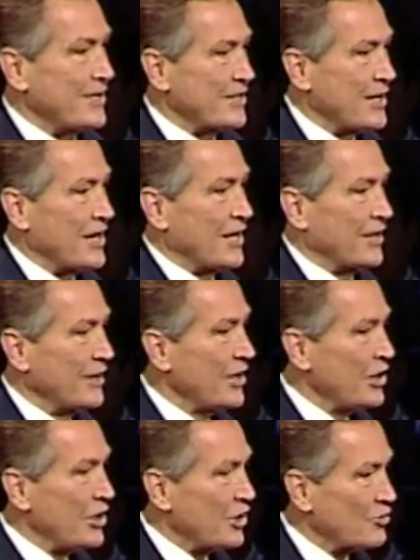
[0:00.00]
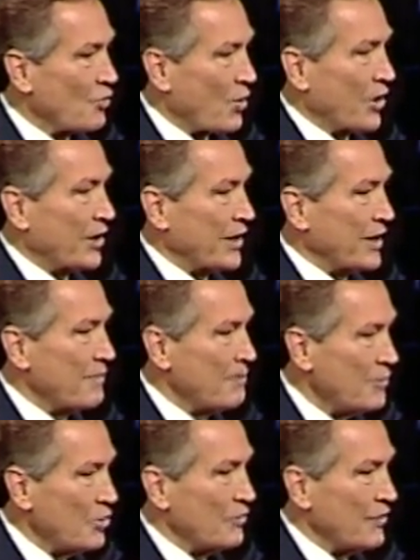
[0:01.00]
God is working,
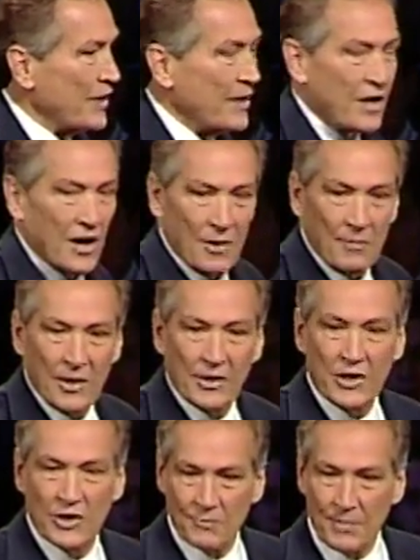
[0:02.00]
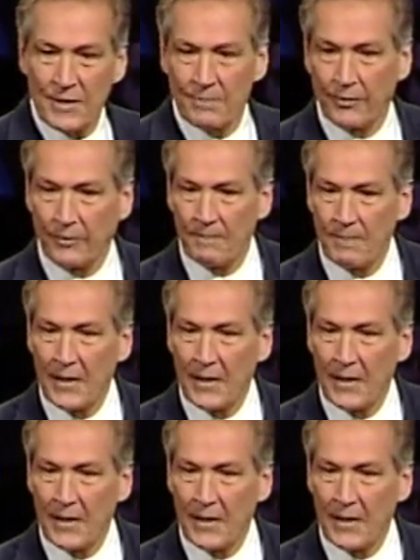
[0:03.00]
moving among His people.